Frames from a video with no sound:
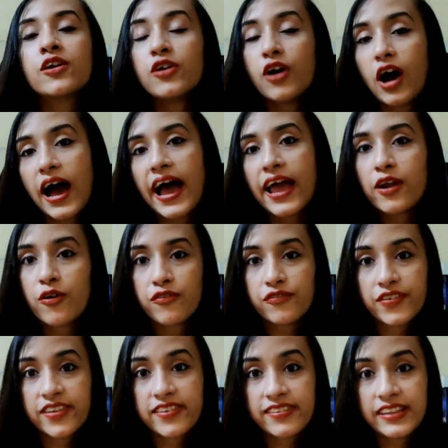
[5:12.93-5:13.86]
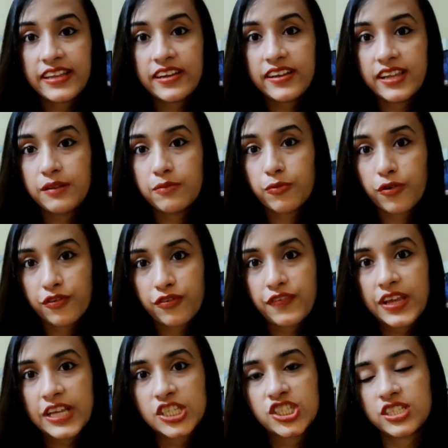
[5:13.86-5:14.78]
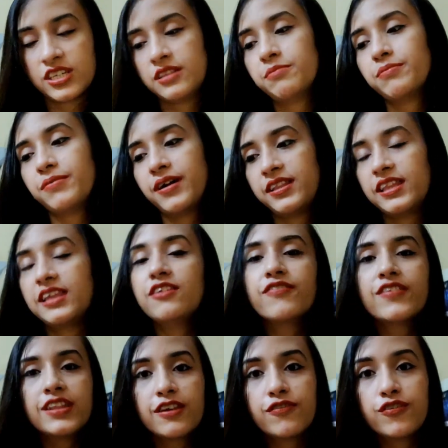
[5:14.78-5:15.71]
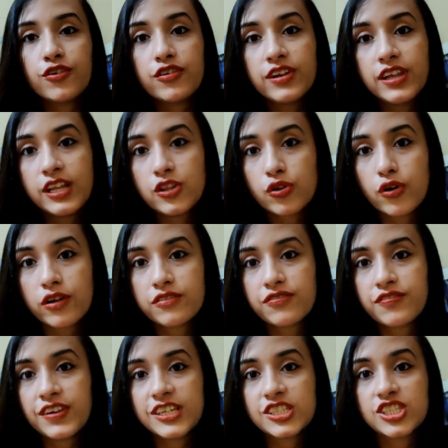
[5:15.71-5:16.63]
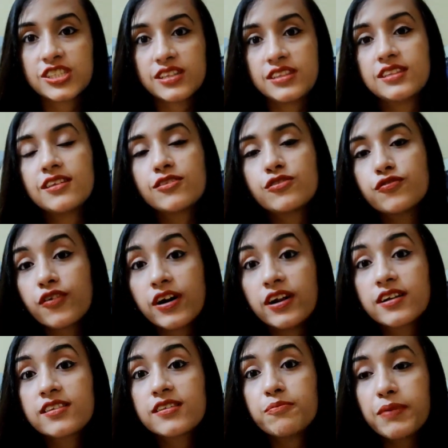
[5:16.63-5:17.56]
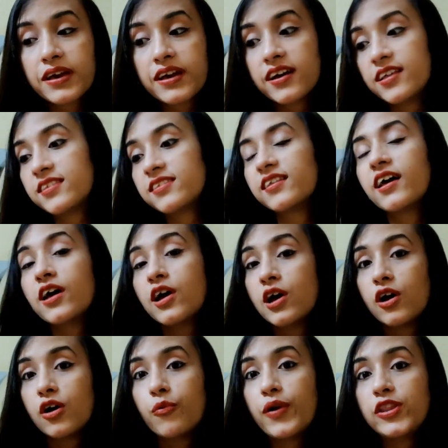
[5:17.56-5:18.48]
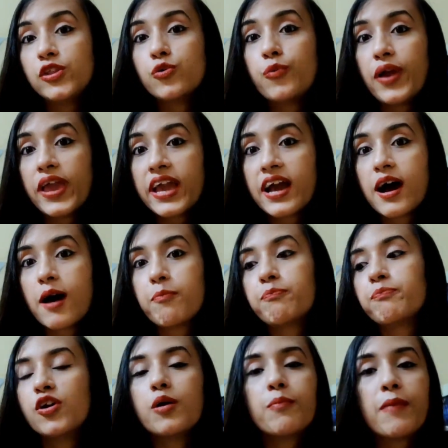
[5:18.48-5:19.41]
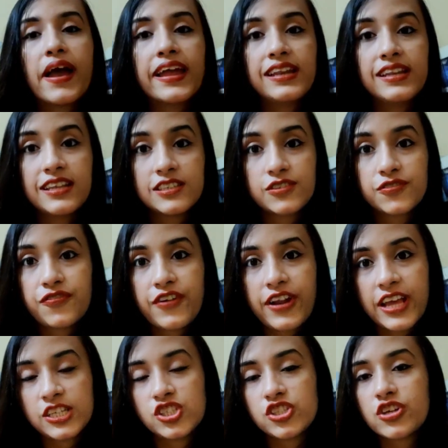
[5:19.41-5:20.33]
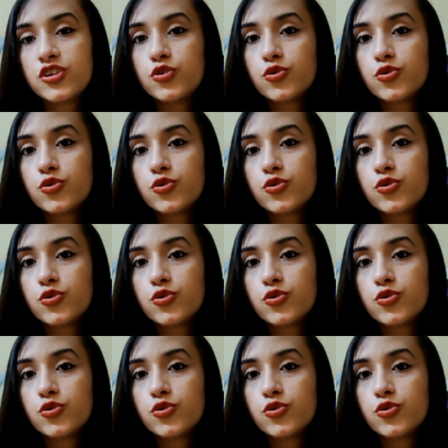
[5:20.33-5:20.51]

I obviously read more fiction, but even if you read non-fiction, this works because when you wake up, your mind is fresh.